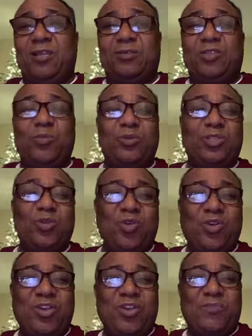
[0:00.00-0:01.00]
Some people say,
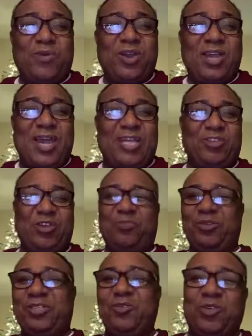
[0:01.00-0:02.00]
oh, but I thought the
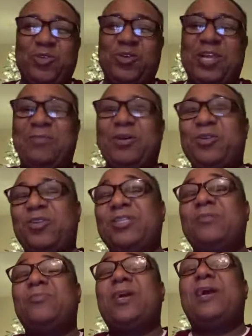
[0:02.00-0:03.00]
people said, oh, no, come out.
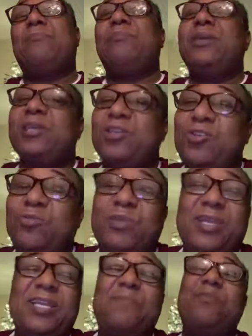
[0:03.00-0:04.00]
Nothing. I beg you, man. The